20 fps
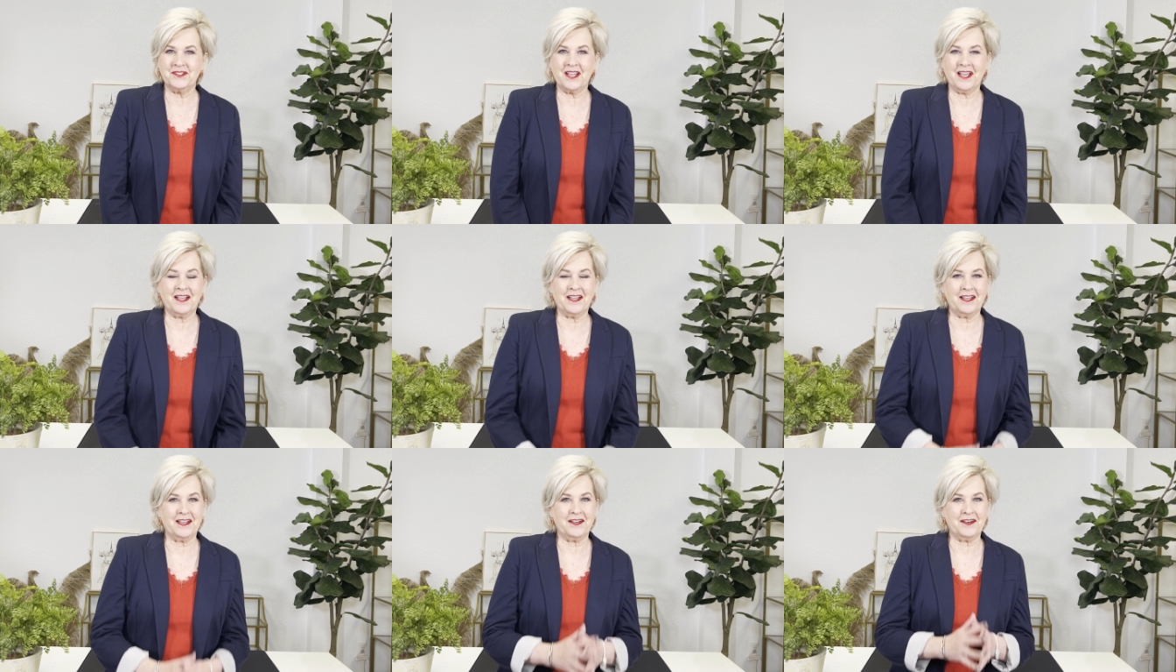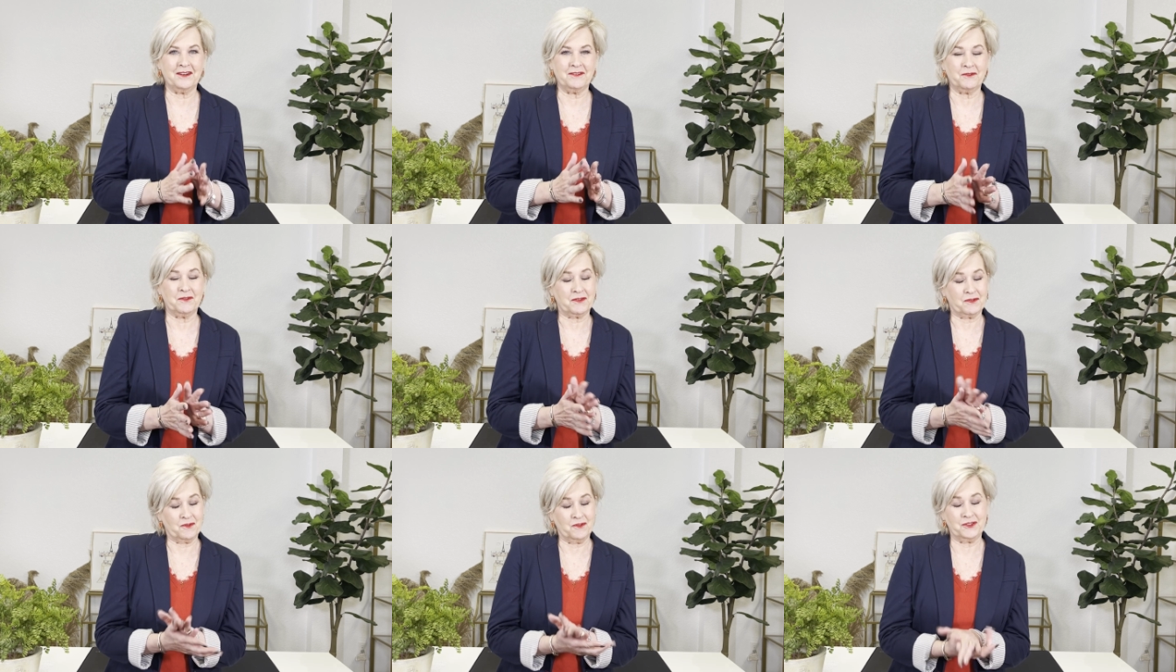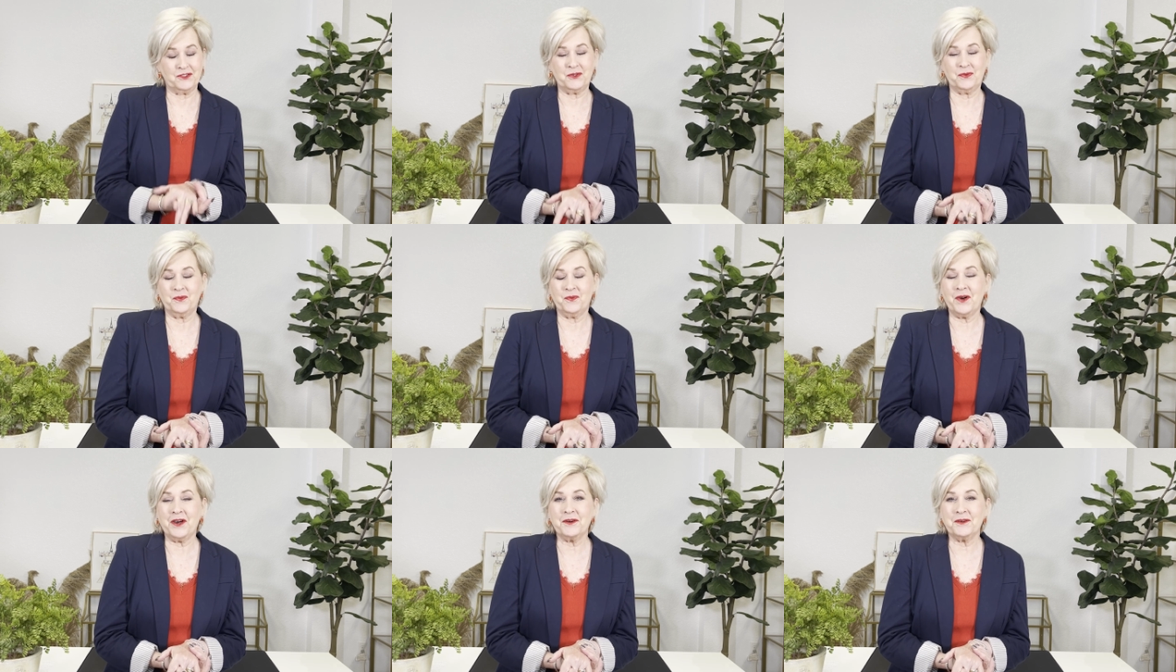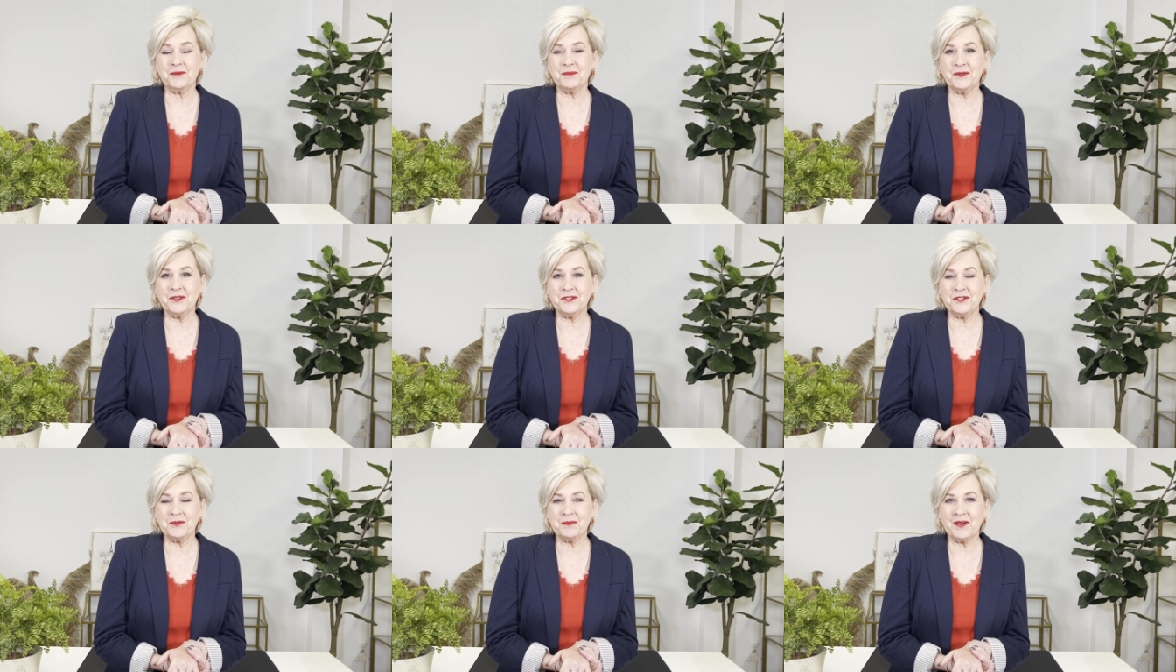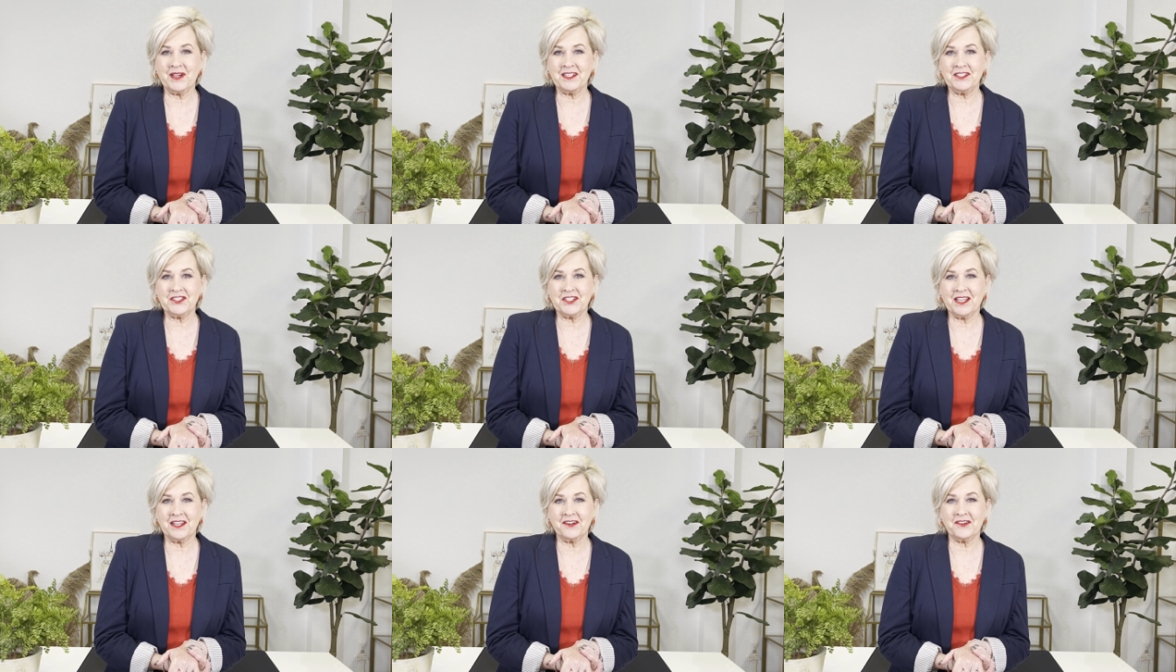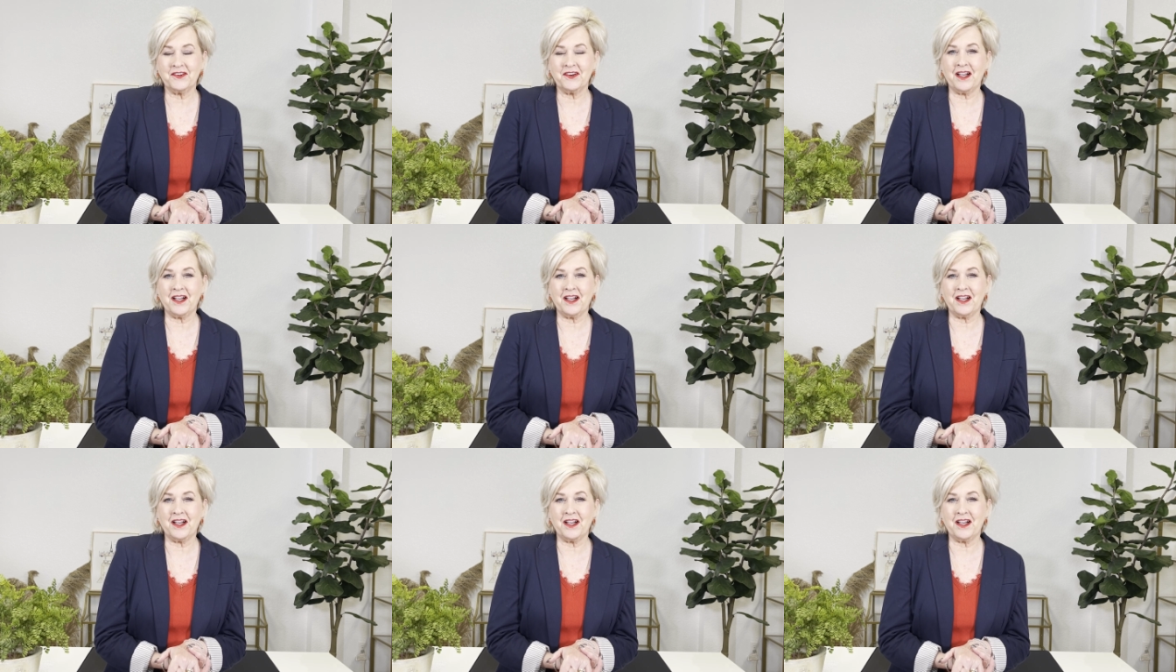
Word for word: I want to welcome you to my channel.